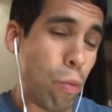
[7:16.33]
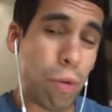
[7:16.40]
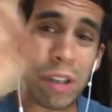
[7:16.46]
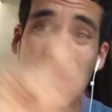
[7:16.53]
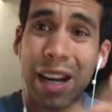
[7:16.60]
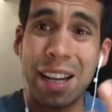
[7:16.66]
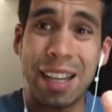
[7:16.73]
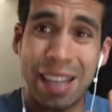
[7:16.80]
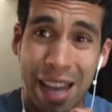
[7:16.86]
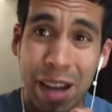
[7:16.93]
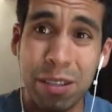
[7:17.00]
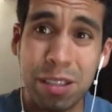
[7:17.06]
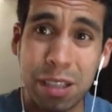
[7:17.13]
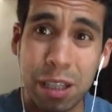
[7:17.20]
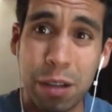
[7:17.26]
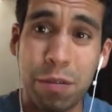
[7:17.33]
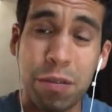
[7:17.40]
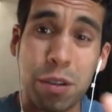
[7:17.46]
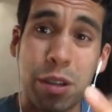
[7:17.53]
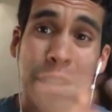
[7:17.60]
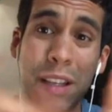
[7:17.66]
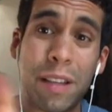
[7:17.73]
we're not accounting
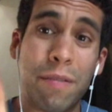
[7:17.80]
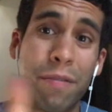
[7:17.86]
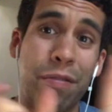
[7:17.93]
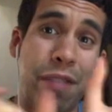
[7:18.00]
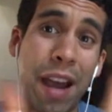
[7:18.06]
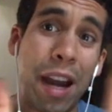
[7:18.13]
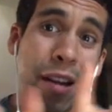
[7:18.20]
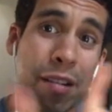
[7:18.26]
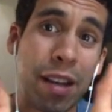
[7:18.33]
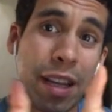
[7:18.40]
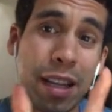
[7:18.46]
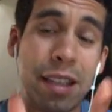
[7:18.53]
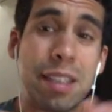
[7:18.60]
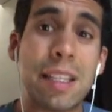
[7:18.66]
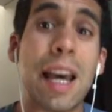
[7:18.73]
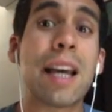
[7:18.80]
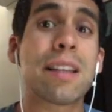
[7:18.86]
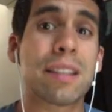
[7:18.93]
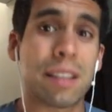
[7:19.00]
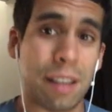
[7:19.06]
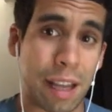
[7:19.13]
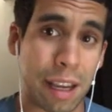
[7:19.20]
for the varying
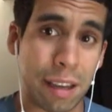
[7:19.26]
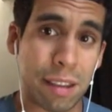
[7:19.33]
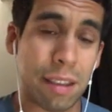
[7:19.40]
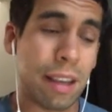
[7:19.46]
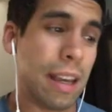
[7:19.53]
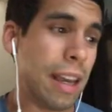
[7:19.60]
text length